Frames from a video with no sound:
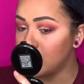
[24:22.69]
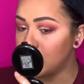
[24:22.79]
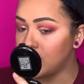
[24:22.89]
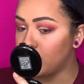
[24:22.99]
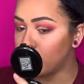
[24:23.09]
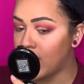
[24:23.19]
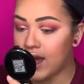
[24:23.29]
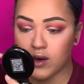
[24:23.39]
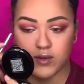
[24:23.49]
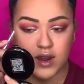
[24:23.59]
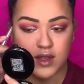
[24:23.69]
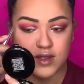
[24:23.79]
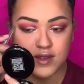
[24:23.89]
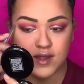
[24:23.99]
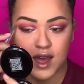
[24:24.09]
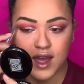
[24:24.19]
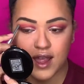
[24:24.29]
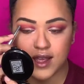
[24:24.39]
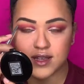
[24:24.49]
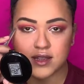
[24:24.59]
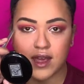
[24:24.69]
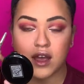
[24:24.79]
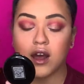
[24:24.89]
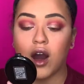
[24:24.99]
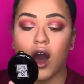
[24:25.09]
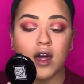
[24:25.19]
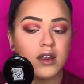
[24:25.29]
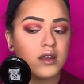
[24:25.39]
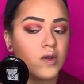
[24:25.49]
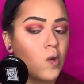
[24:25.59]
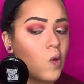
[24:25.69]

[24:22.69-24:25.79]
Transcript: the brown on this eye is like gone.